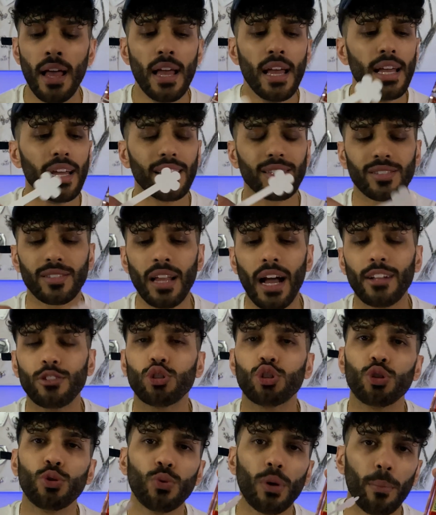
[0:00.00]
It's not
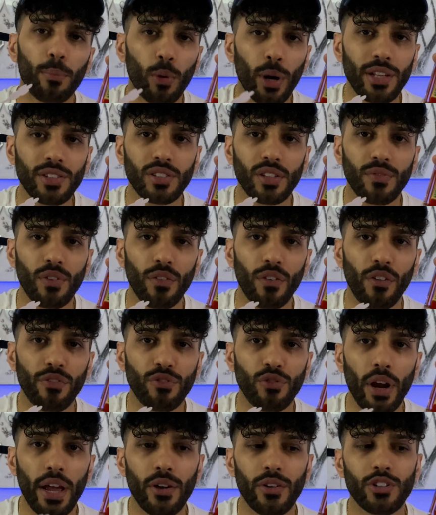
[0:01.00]
too abrasive of a
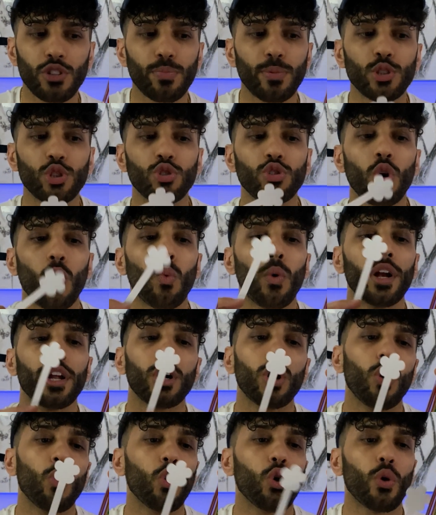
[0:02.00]
fragrance, but you don't want to
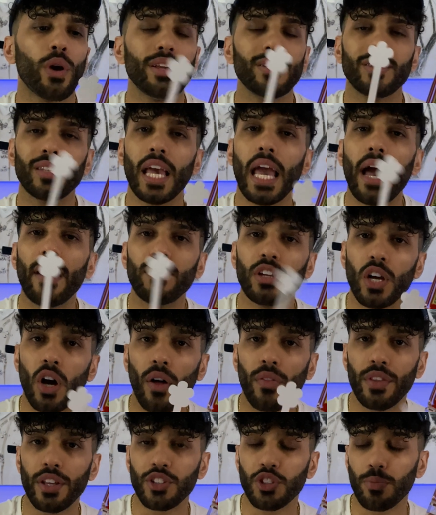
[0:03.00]
go crazy heavy
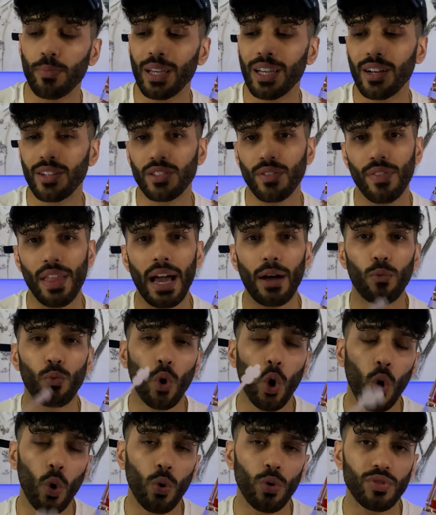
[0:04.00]
on this because of that
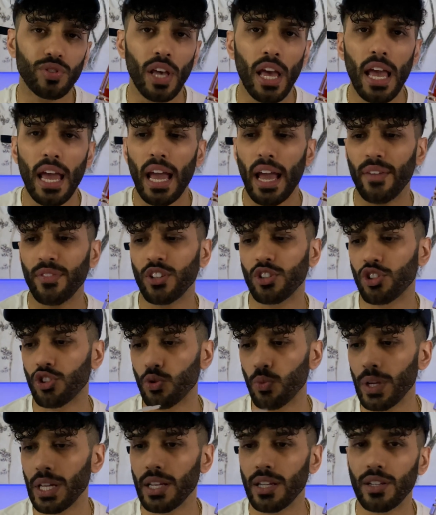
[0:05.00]
rose and the
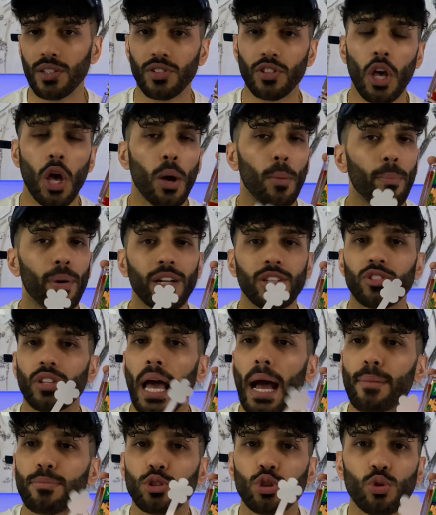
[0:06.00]
sweetness, but it's
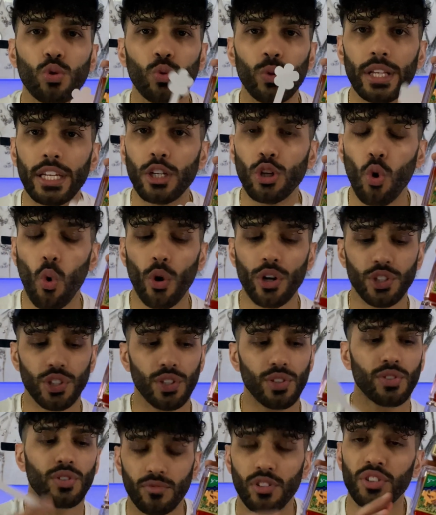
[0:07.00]
absolutely
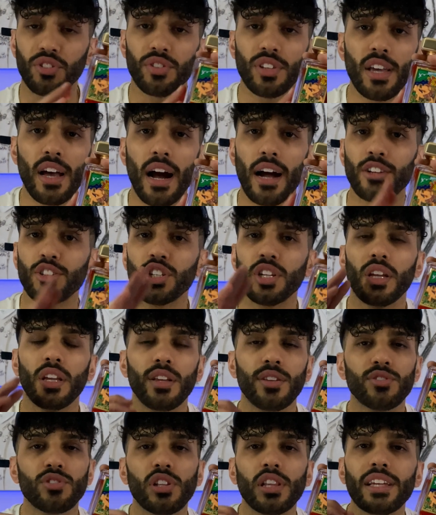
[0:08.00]
gorgeous. The sillage,
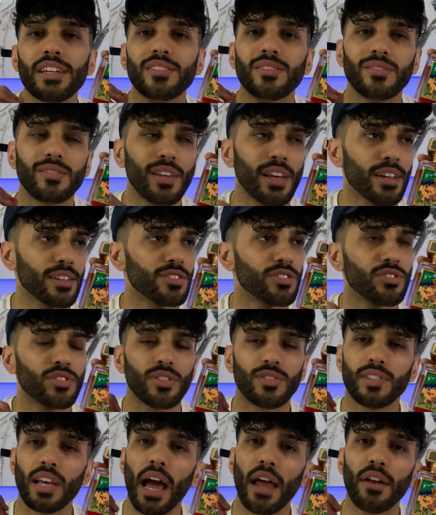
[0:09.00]
easily 6 to
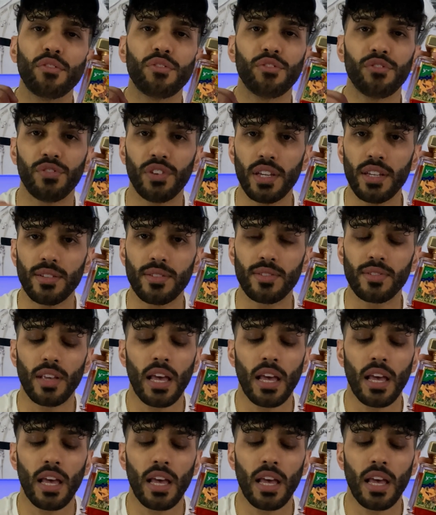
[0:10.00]
10 feet.